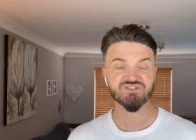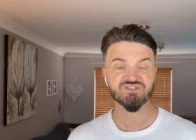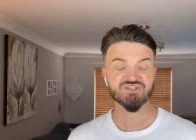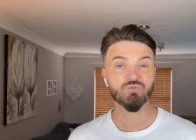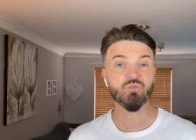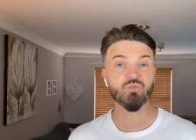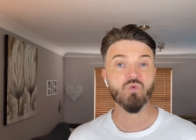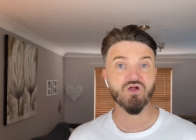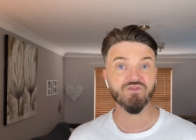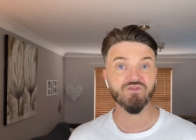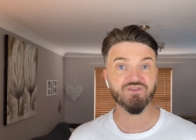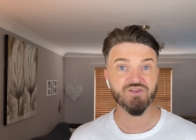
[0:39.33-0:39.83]
So
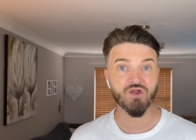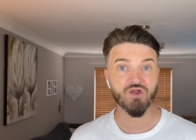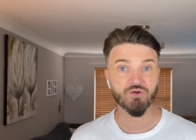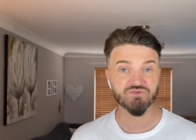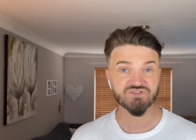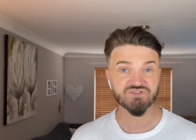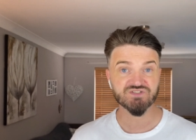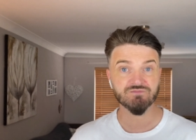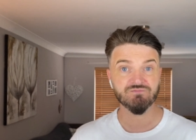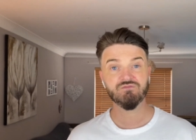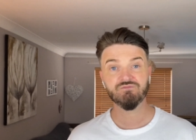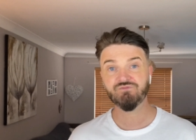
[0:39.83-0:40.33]
what are the
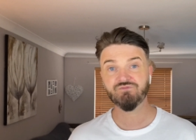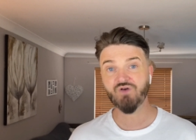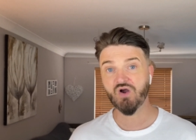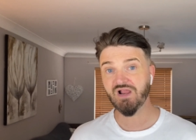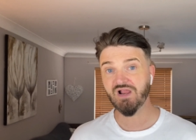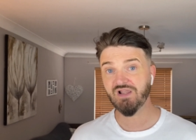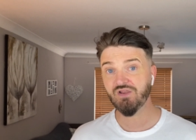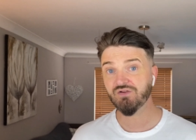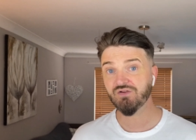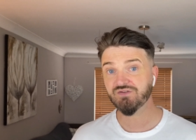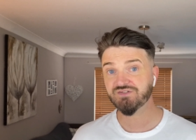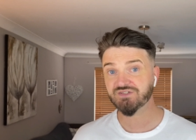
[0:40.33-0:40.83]
notes?
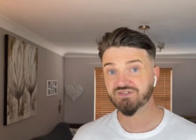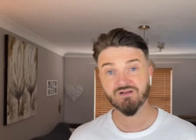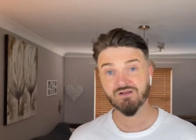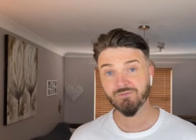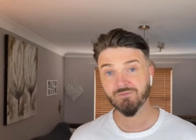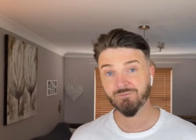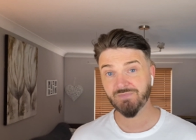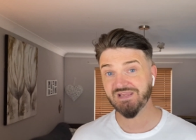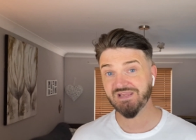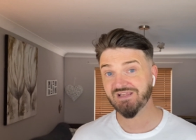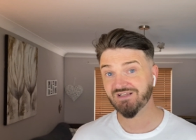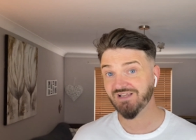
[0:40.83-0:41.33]
Violet,
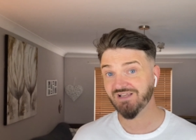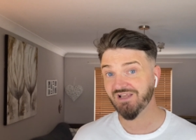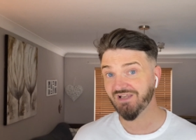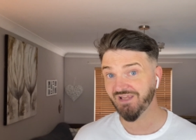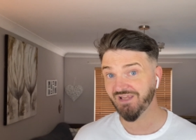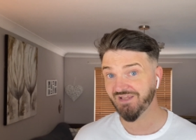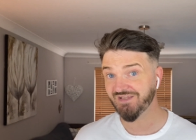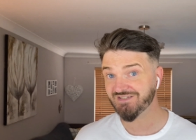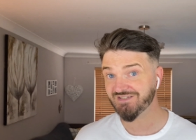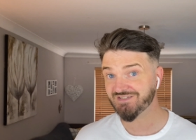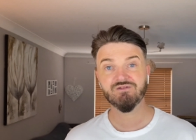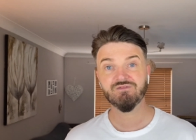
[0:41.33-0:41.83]
pink
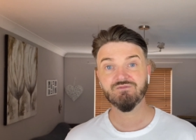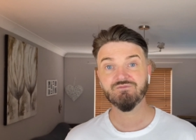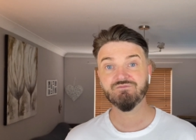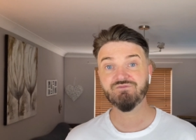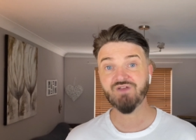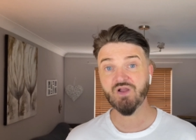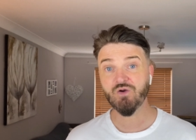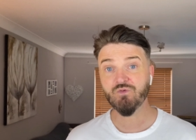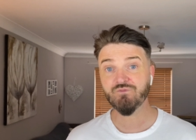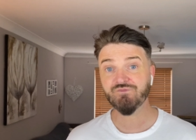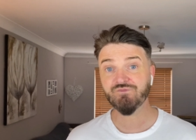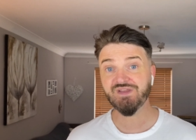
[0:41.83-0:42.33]
lilies,
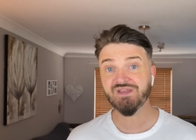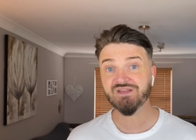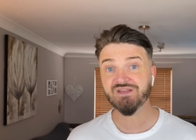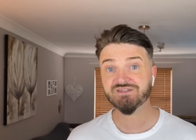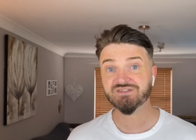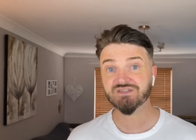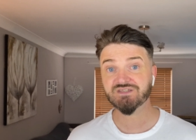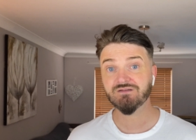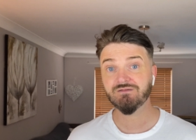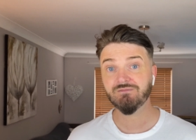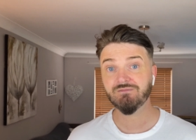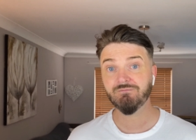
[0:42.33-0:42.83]

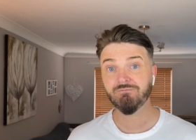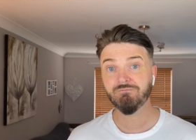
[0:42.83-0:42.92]
velvet,